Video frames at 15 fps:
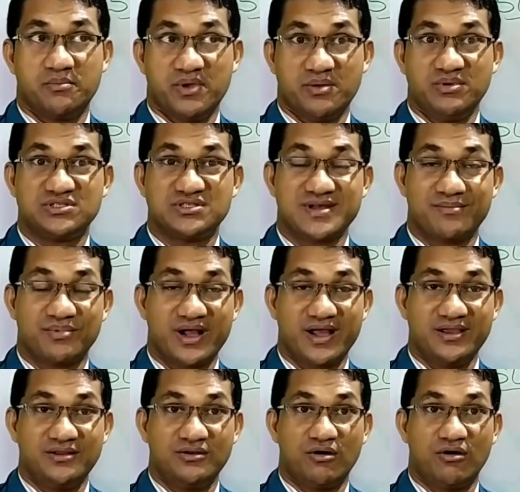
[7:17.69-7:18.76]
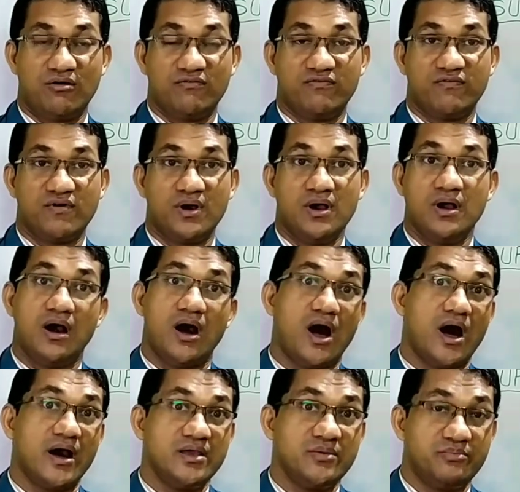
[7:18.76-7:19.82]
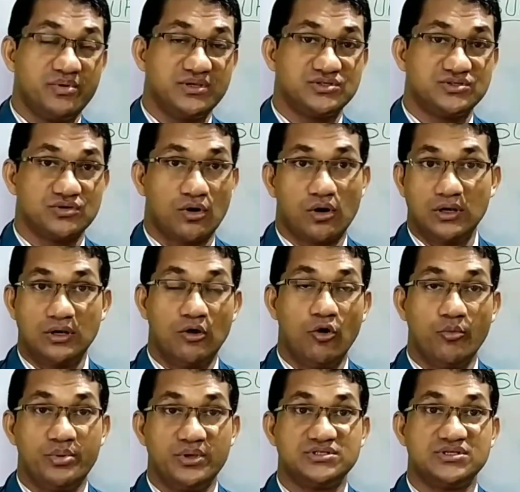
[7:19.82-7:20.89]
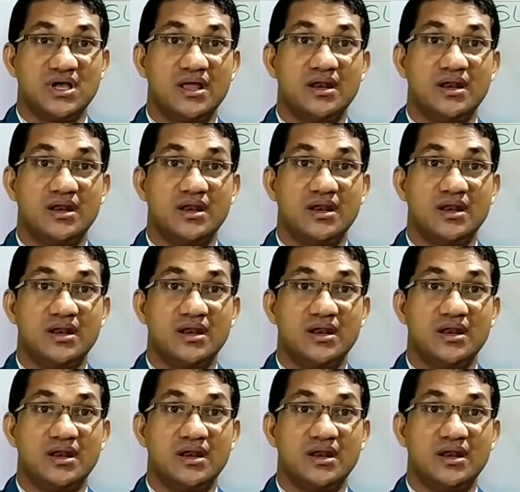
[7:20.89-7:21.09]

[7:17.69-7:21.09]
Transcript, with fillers: maybe some kind of uh, high pitch or low pitch,